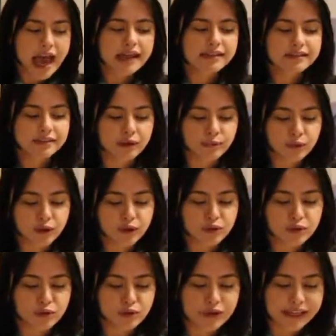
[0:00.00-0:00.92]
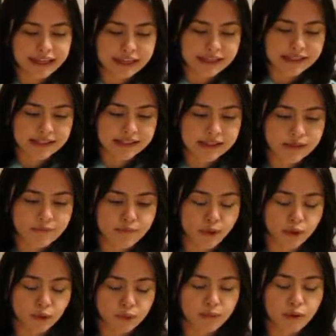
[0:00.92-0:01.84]
as someone who is
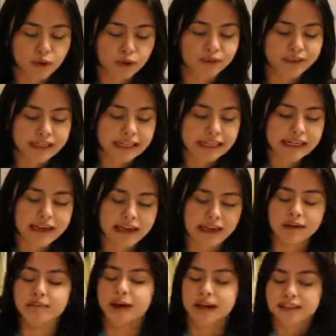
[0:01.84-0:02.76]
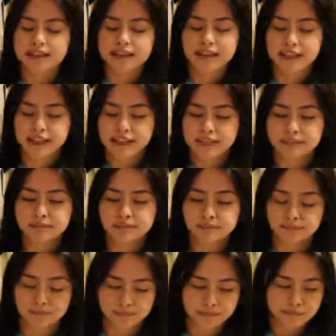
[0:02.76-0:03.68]
both Puerto Rican and
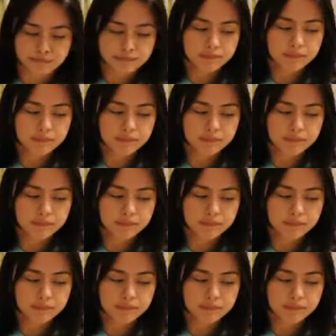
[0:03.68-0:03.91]
Mexican,